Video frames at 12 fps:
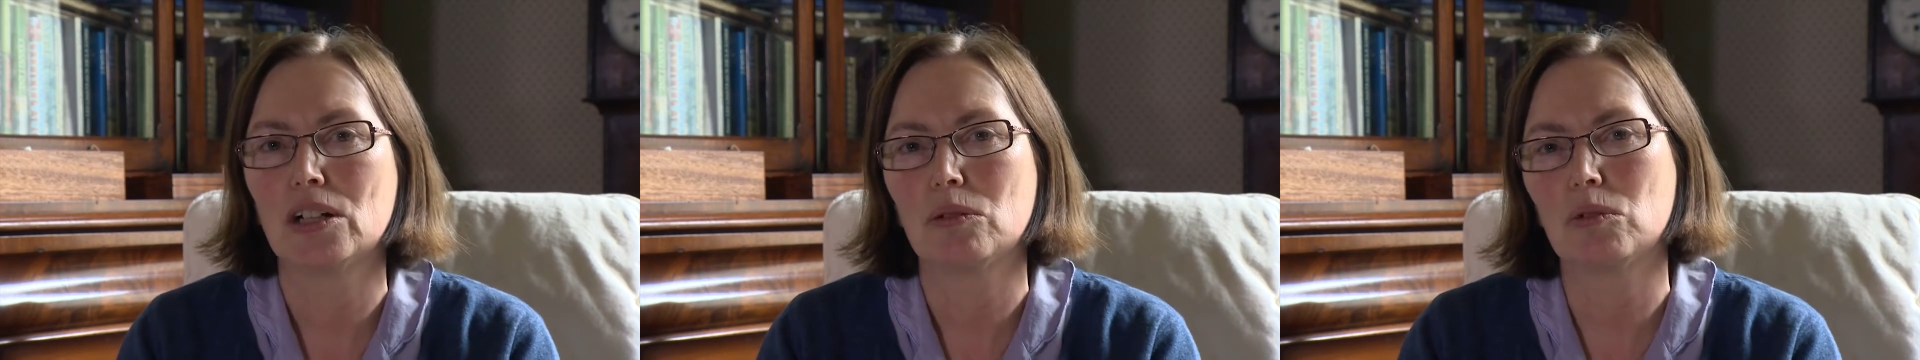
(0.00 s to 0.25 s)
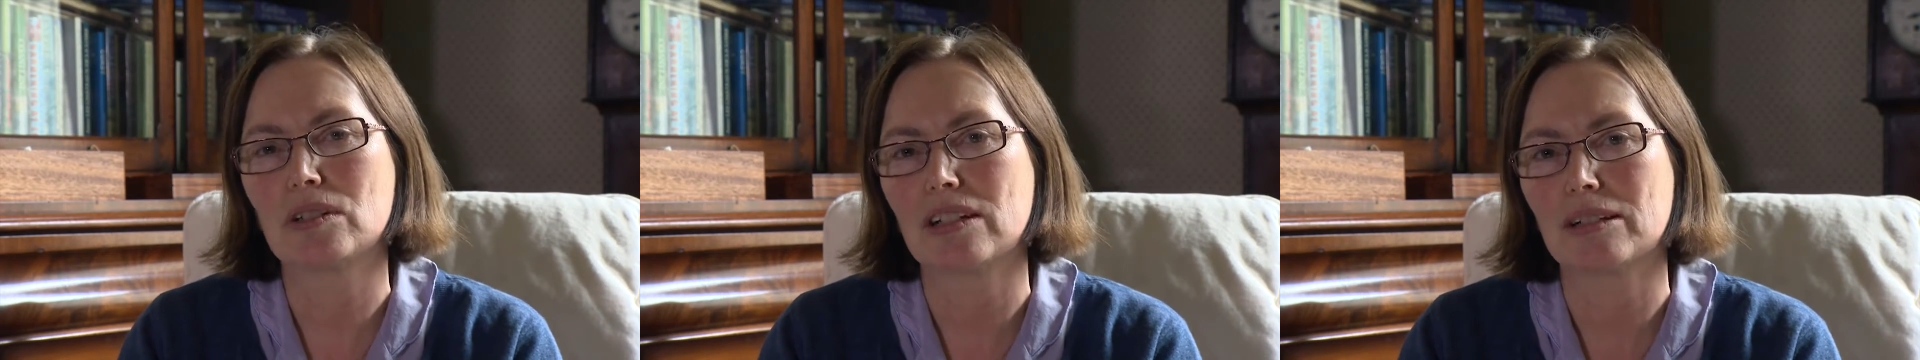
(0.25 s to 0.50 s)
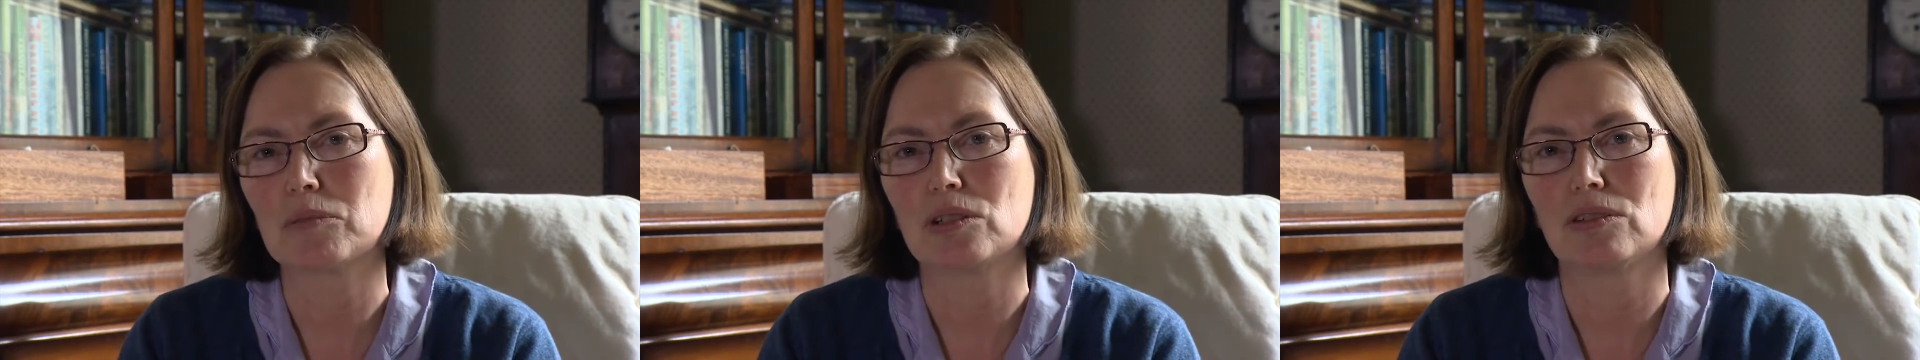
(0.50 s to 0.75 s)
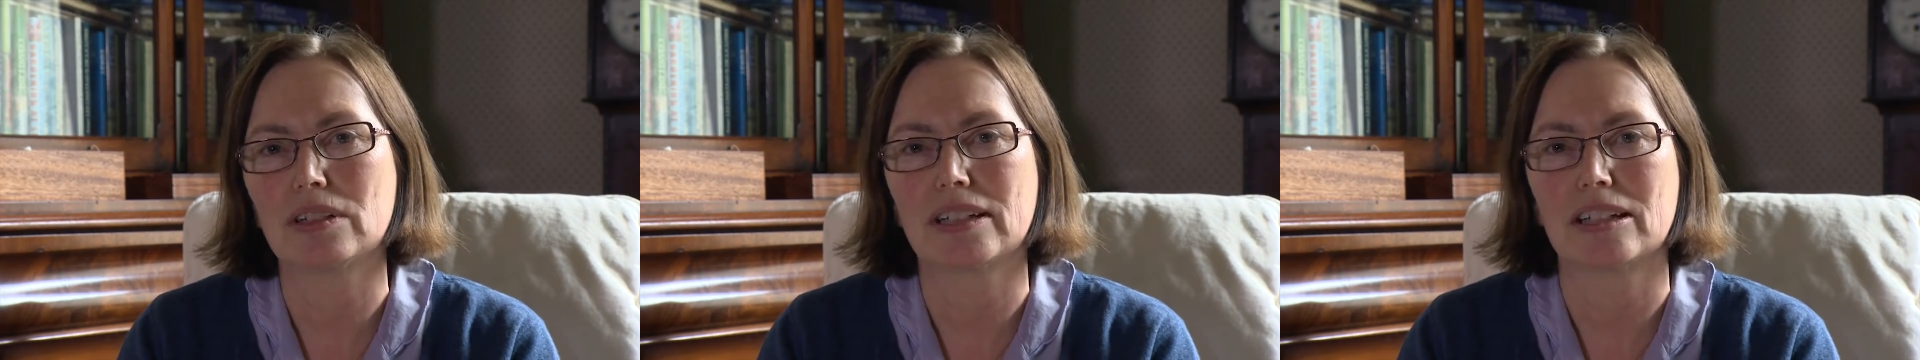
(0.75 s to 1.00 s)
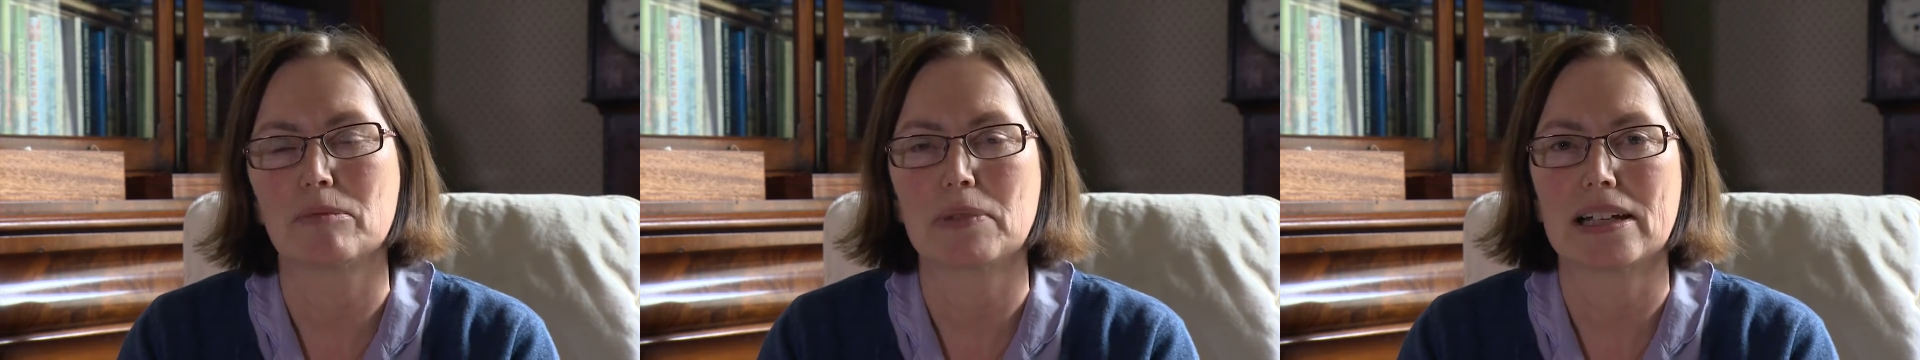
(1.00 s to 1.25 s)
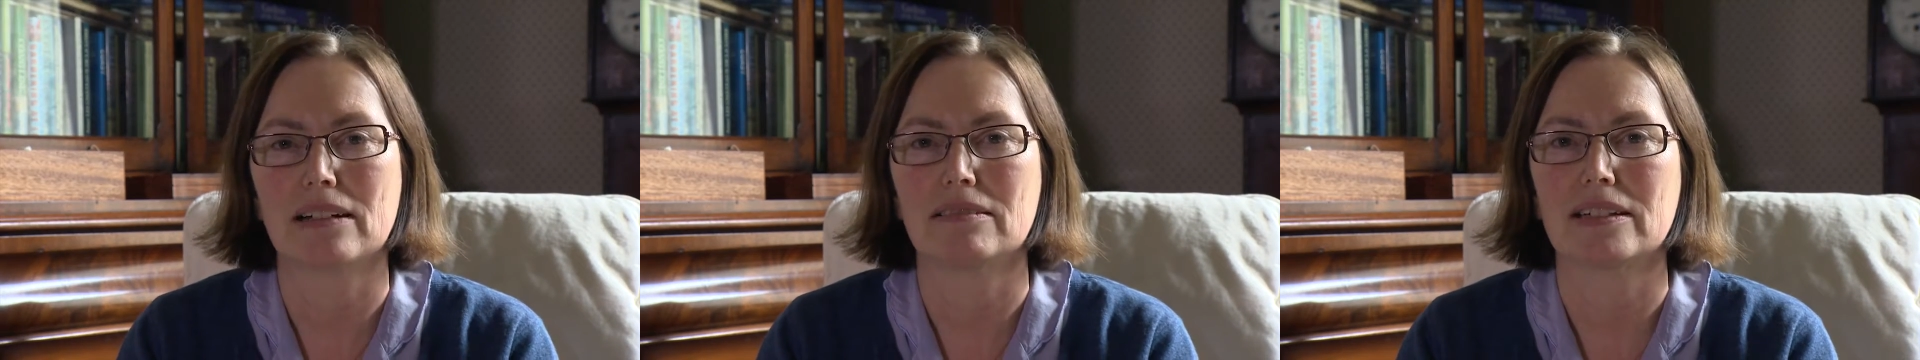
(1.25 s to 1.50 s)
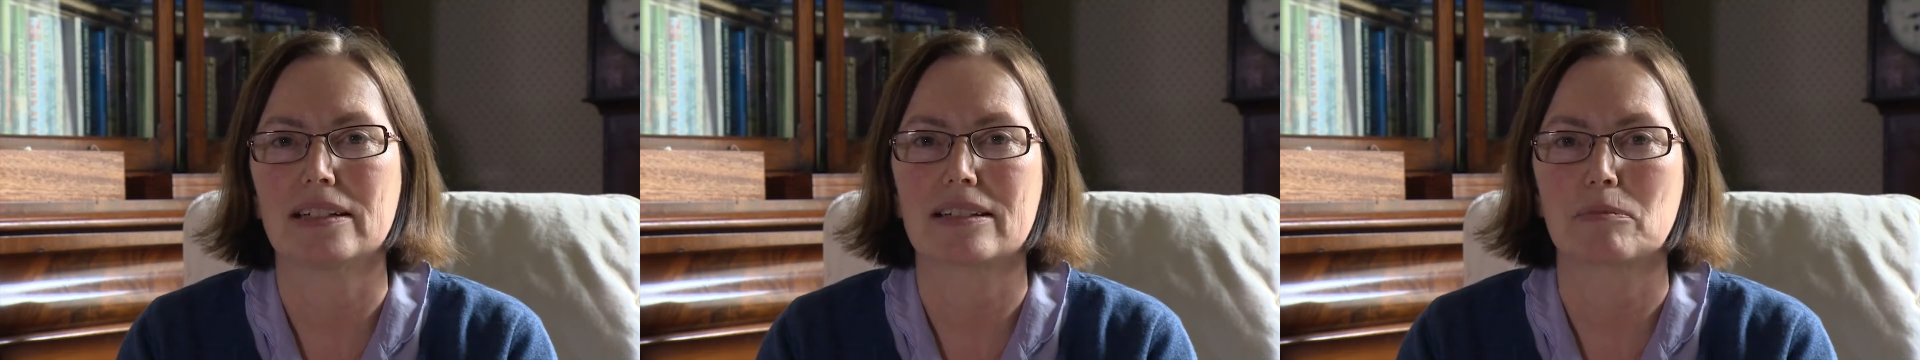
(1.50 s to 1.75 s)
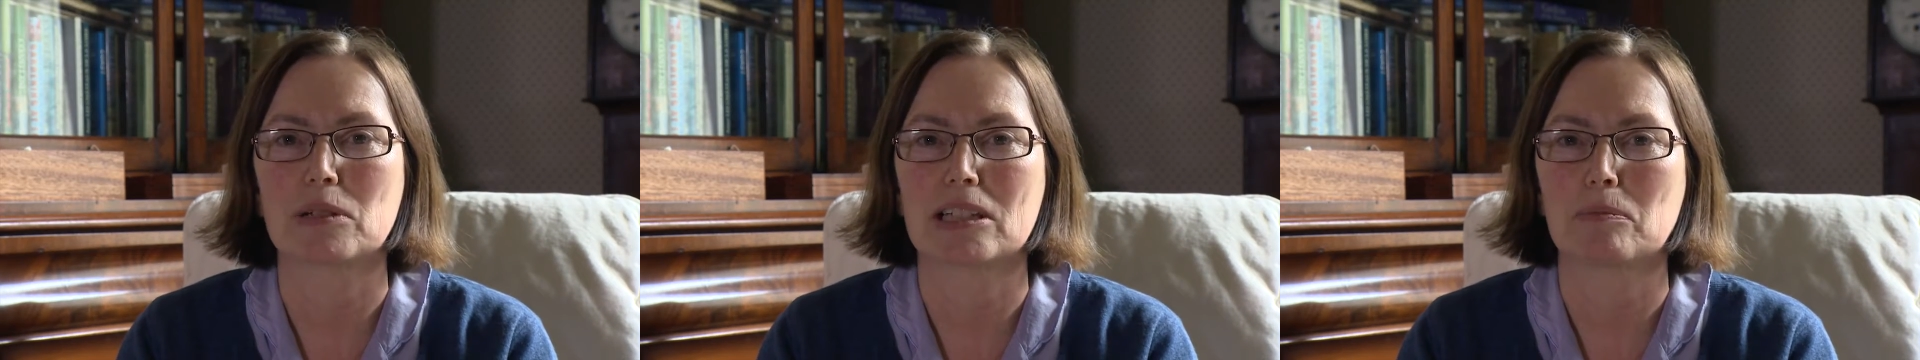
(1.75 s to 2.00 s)
what I'm talking about is
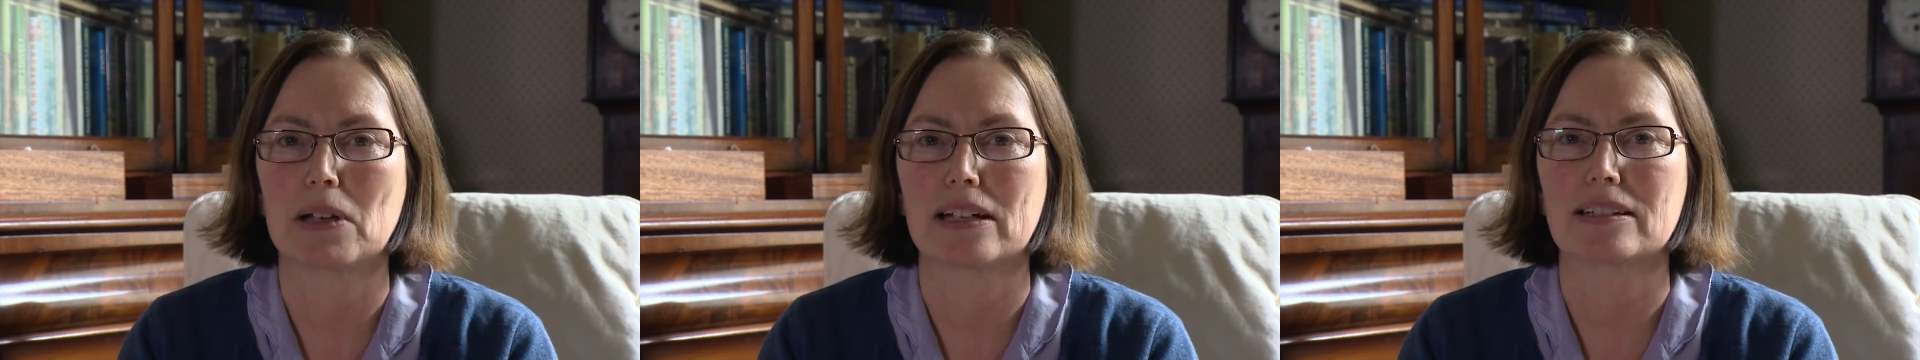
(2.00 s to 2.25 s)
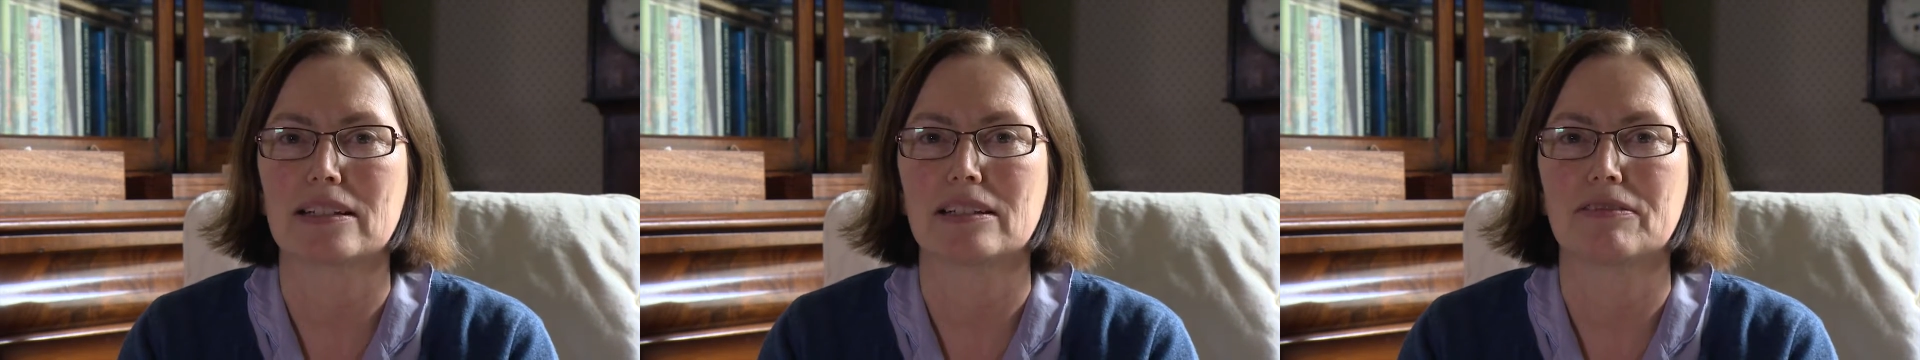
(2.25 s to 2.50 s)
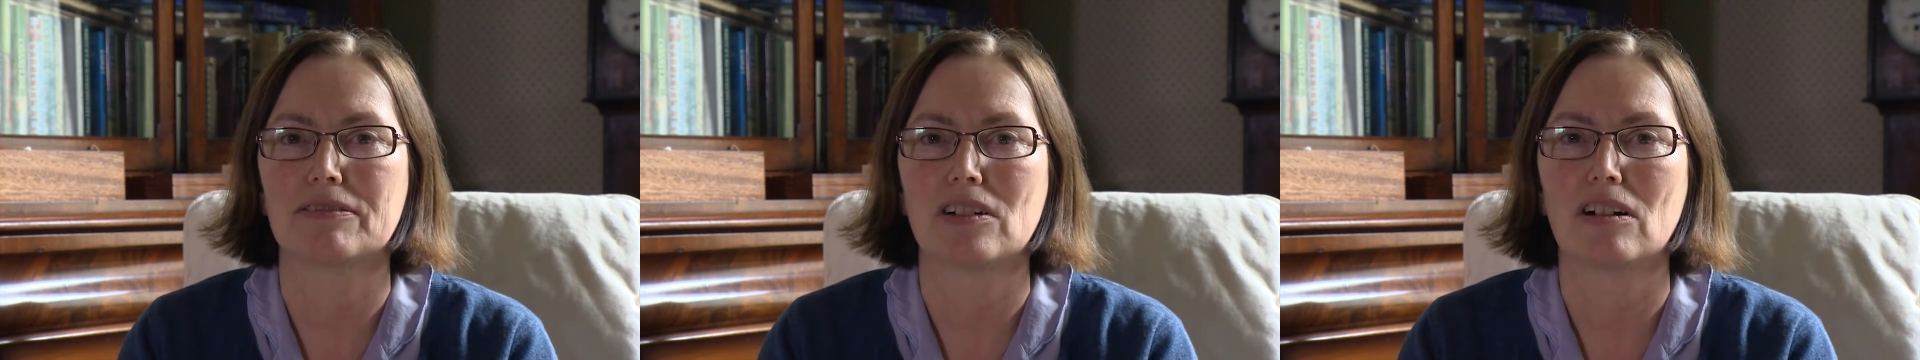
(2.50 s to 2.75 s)
the perspective